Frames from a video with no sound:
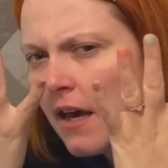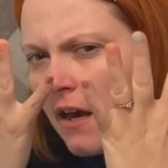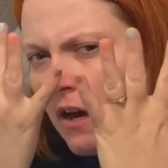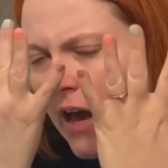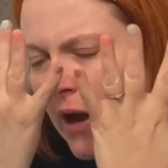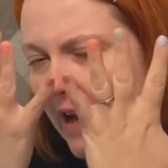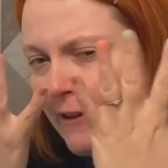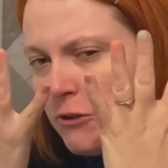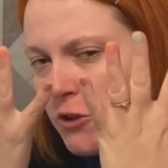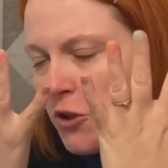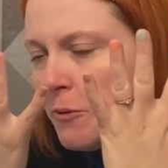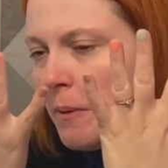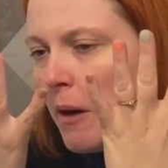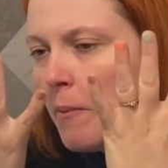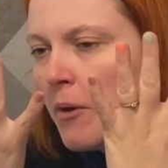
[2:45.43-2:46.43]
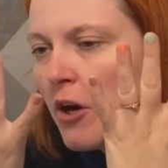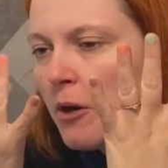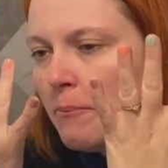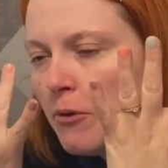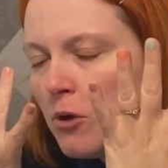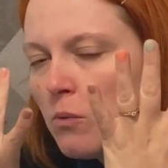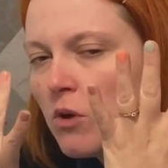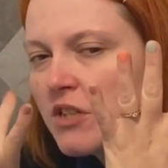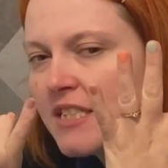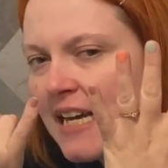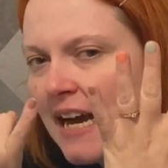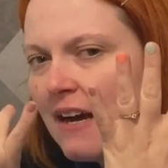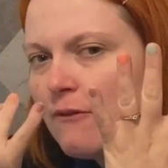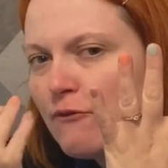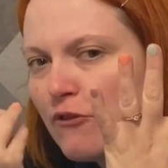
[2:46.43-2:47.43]
held up, and we're going to put one
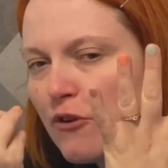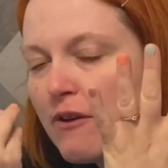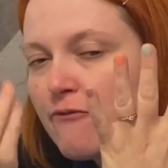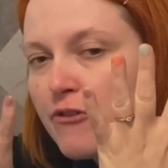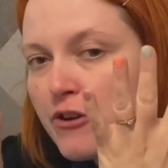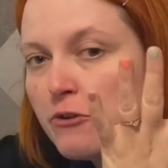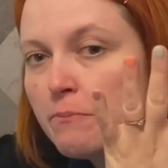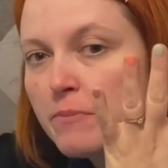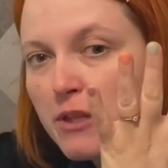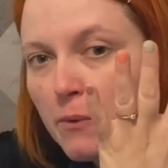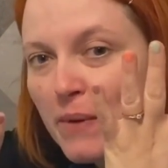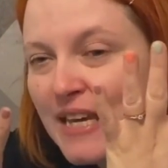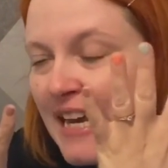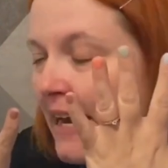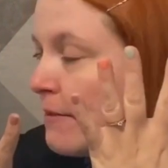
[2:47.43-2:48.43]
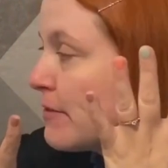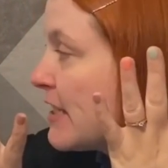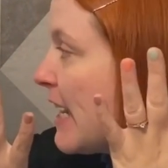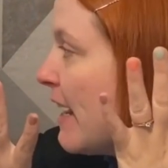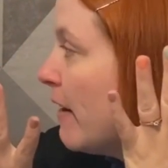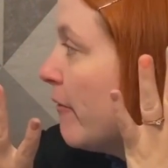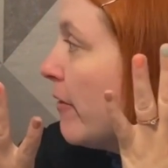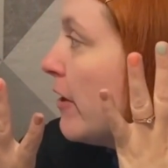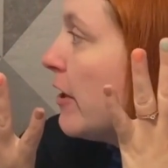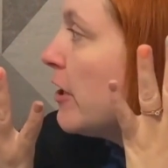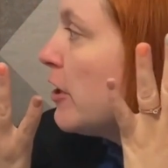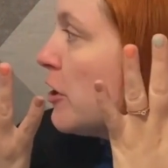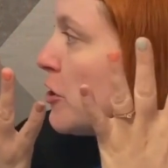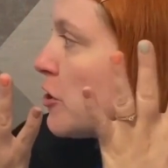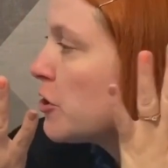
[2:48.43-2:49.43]
down for every number that we count down.
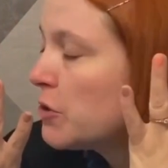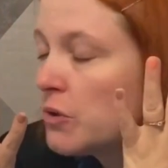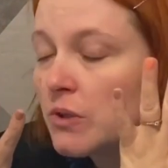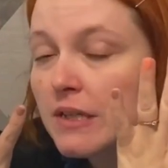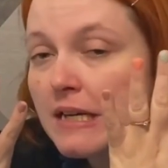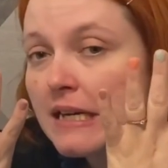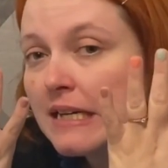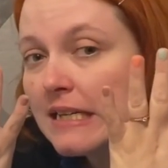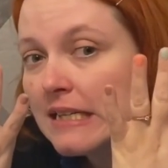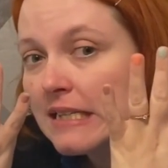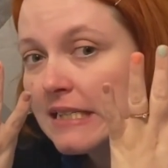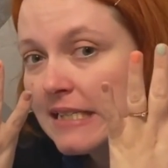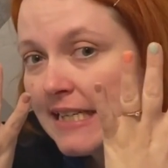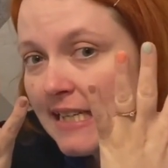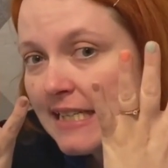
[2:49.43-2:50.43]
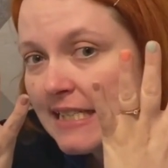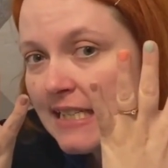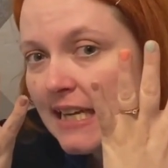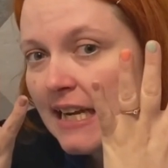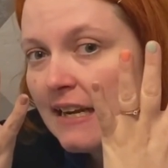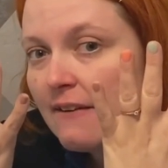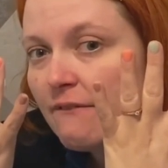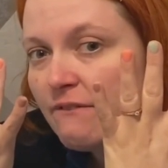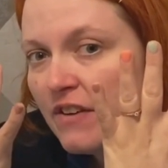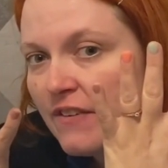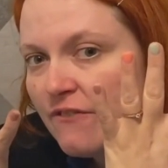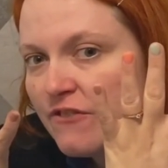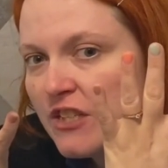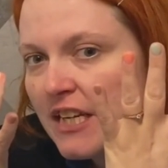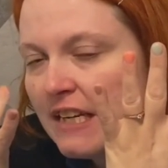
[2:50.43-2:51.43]
So 16,
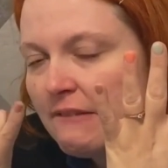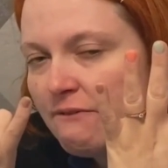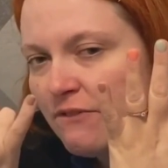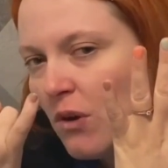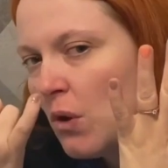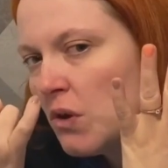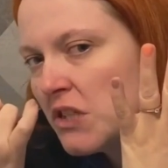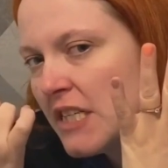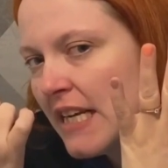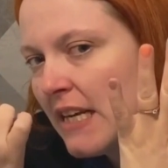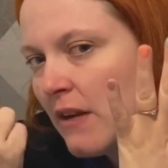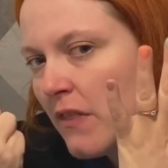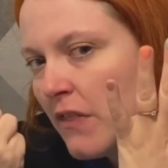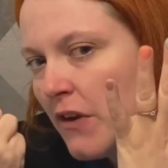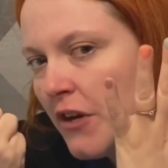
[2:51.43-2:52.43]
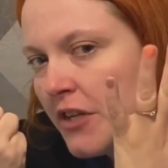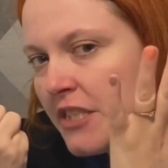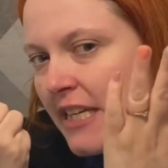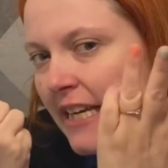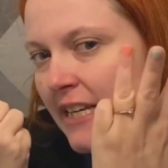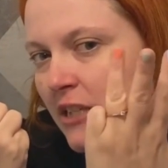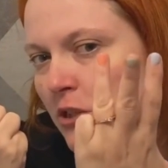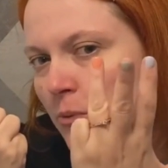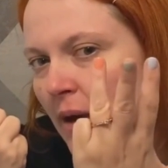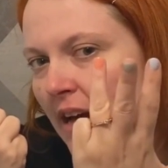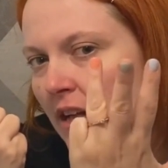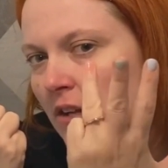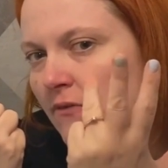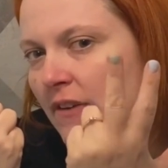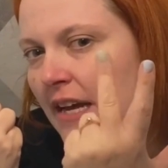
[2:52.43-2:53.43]
15, 14, 13,
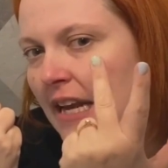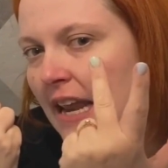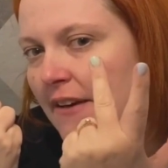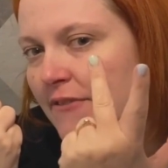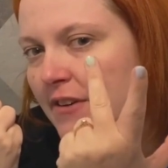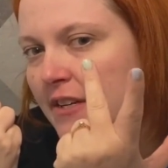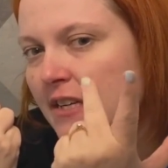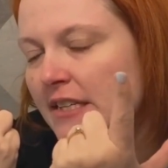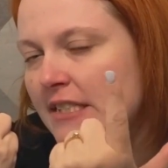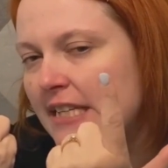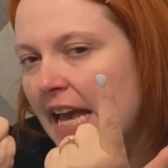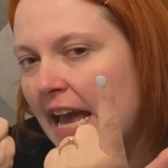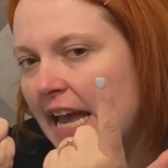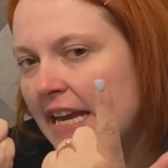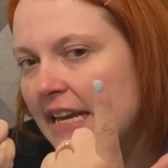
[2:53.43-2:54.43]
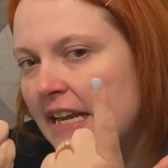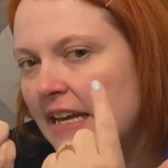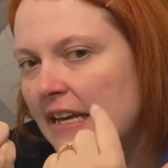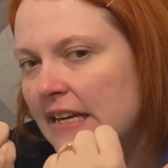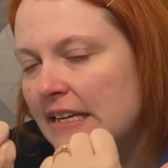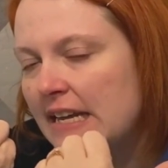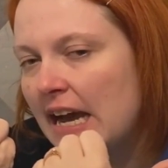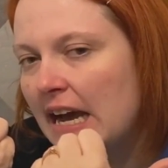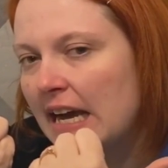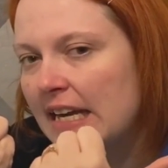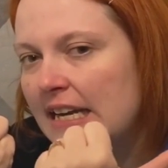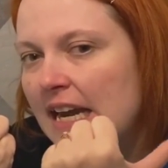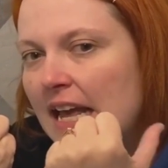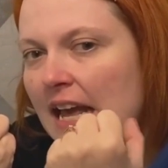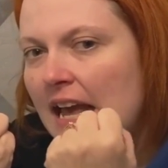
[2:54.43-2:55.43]
12, 11, 10,
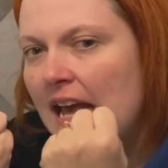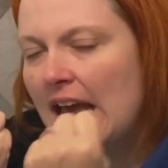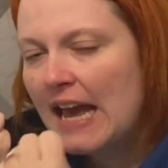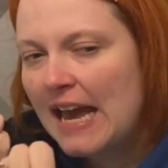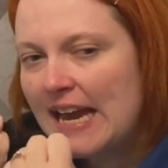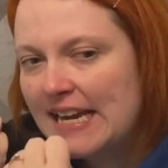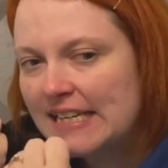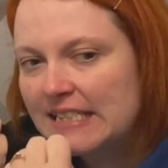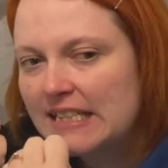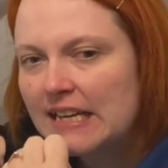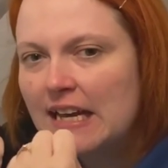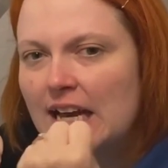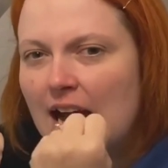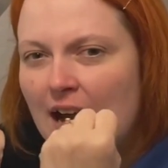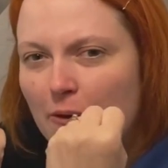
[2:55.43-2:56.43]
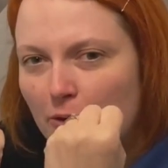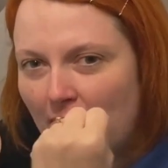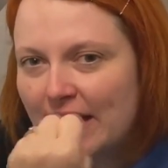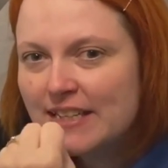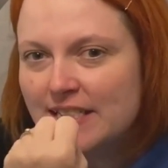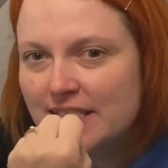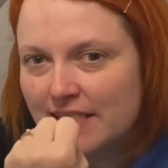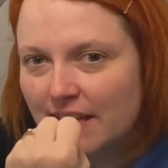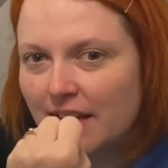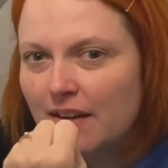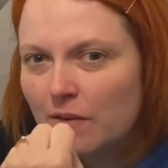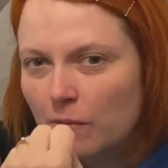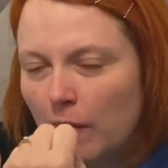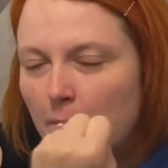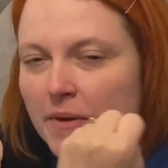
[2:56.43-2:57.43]
9, 8. Our answer,
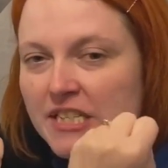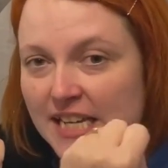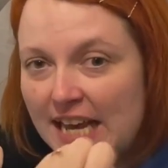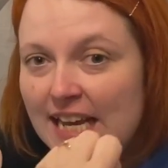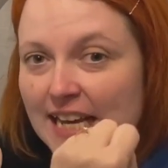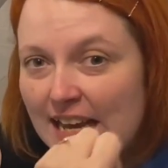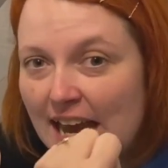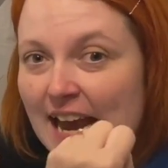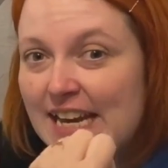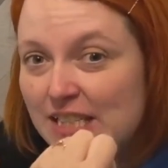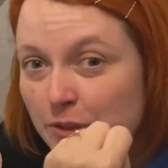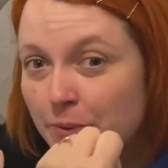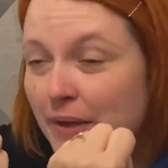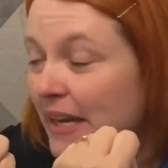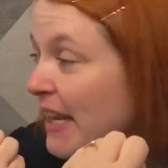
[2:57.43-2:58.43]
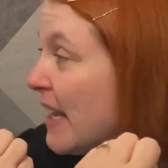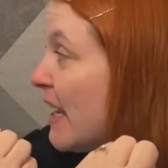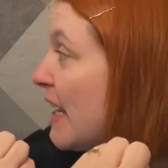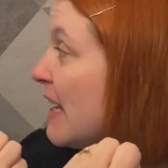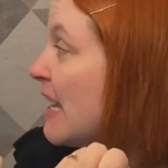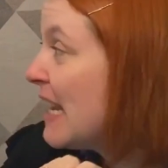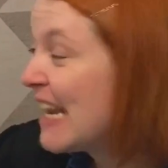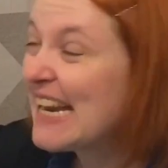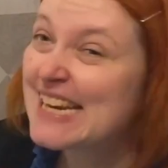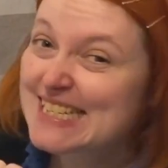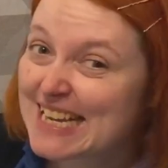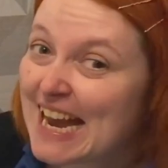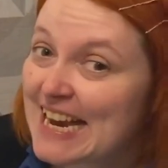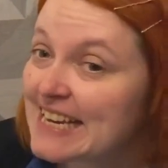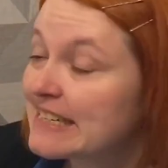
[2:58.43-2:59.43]
when we take 8 away, is
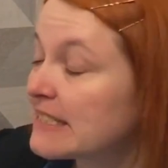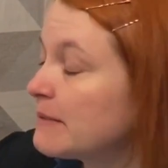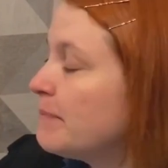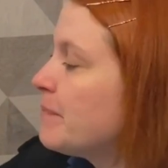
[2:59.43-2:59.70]
8.